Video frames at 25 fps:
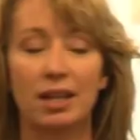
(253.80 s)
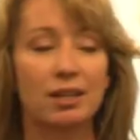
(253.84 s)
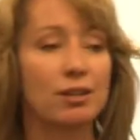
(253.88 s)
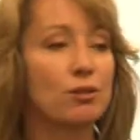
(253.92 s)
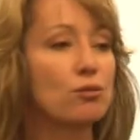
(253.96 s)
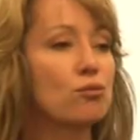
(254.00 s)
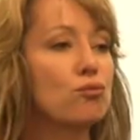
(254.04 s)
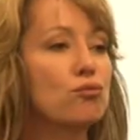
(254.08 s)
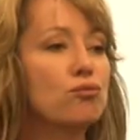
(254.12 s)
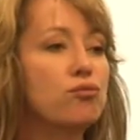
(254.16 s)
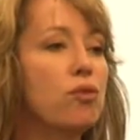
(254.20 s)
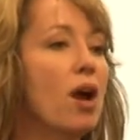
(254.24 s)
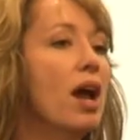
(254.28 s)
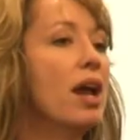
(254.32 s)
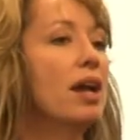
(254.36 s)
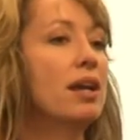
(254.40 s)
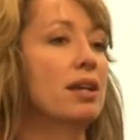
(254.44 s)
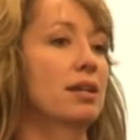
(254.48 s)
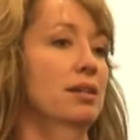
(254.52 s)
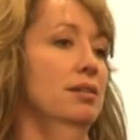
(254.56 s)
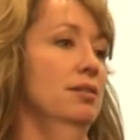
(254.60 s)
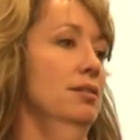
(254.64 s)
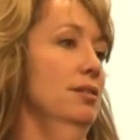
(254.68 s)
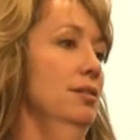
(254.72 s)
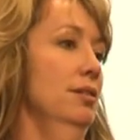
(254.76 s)
and it
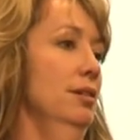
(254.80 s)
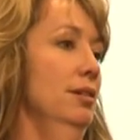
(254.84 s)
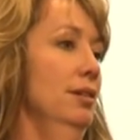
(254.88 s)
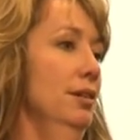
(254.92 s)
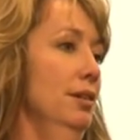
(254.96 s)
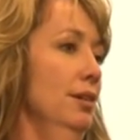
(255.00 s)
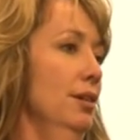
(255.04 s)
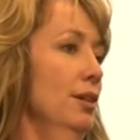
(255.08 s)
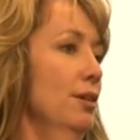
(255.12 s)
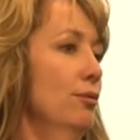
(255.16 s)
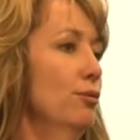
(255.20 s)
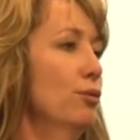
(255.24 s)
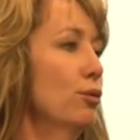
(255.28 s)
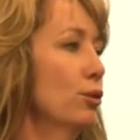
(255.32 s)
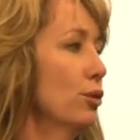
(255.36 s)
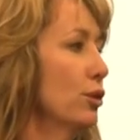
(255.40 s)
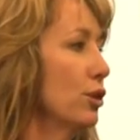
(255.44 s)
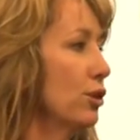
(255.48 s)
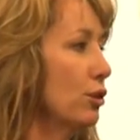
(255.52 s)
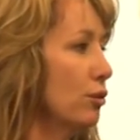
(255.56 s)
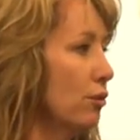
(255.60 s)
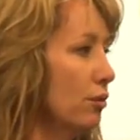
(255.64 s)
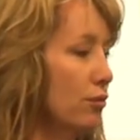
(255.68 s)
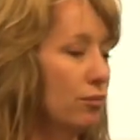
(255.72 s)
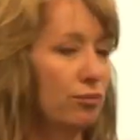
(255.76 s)
rained for
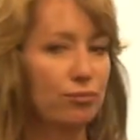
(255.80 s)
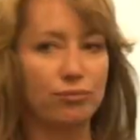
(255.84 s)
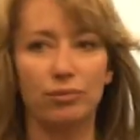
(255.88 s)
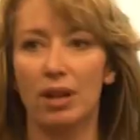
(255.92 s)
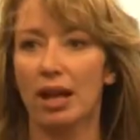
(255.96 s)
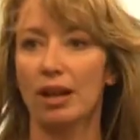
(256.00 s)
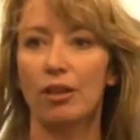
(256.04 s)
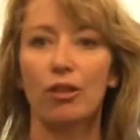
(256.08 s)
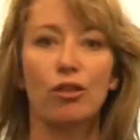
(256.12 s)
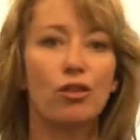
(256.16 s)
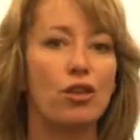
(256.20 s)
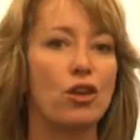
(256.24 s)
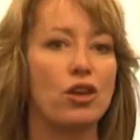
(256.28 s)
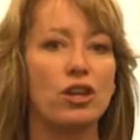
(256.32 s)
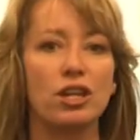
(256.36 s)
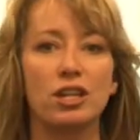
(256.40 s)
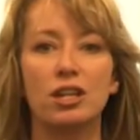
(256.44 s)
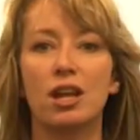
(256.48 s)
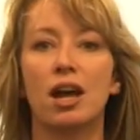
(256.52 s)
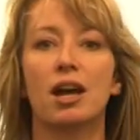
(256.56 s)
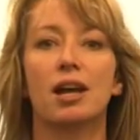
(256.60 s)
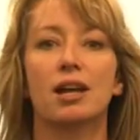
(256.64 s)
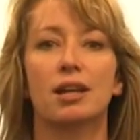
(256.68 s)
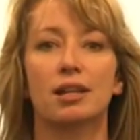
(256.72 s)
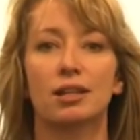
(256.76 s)
30
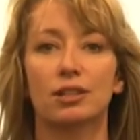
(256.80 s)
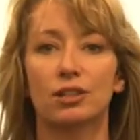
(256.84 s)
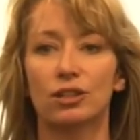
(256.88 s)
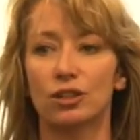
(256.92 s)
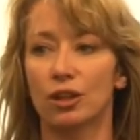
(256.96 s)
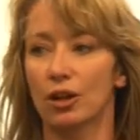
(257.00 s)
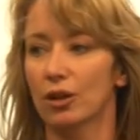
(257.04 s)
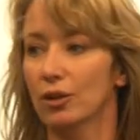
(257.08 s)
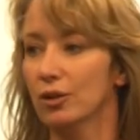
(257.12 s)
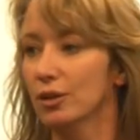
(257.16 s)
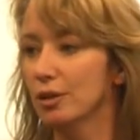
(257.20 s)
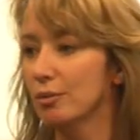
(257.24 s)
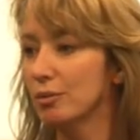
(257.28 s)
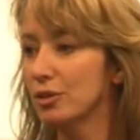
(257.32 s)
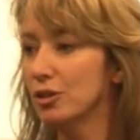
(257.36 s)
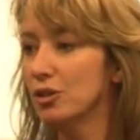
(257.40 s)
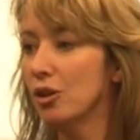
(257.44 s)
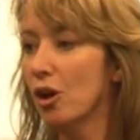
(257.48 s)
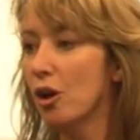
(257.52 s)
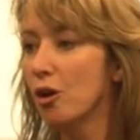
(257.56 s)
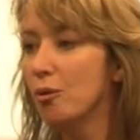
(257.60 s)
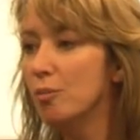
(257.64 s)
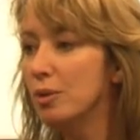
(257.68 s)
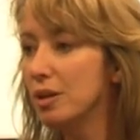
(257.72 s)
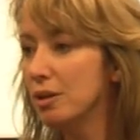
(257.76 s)
days, so there was
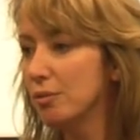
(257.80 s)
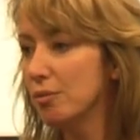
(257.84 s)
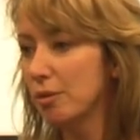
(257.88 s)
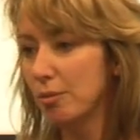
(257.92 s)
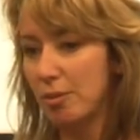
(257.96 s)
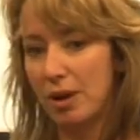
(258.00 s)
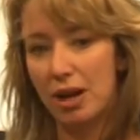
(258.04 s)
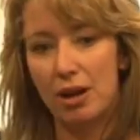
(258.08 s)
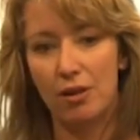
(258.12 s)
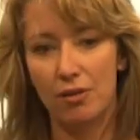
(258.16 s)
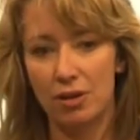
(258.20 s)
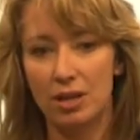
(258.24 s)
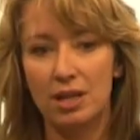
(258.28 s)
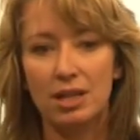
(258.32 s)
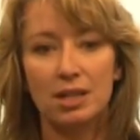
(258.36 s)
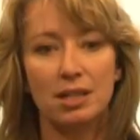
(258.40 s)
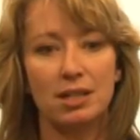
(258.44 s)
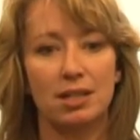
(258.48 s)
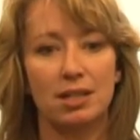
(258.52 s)
nobody repairing